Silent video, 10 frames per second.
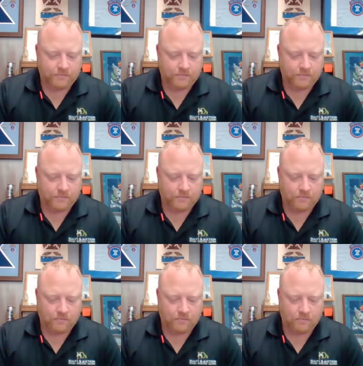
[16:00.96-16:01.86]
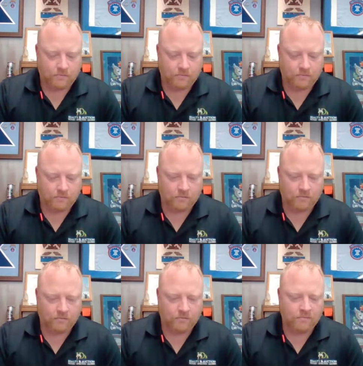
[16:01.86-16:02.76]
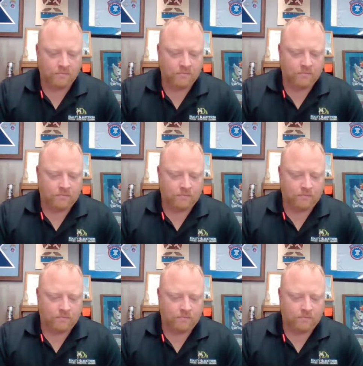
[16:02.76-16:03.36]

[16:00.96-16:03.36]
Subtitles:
Nobody speaks.